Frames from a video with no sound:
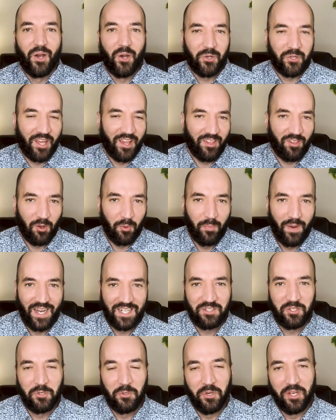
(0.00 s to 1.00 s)
Okay, so
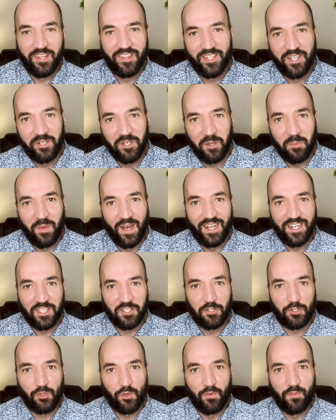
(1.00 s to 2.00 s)
back to Ethereum and
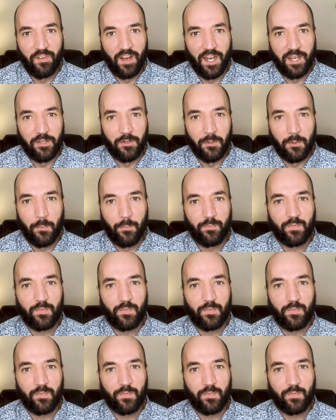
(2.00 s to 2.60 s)
its true value.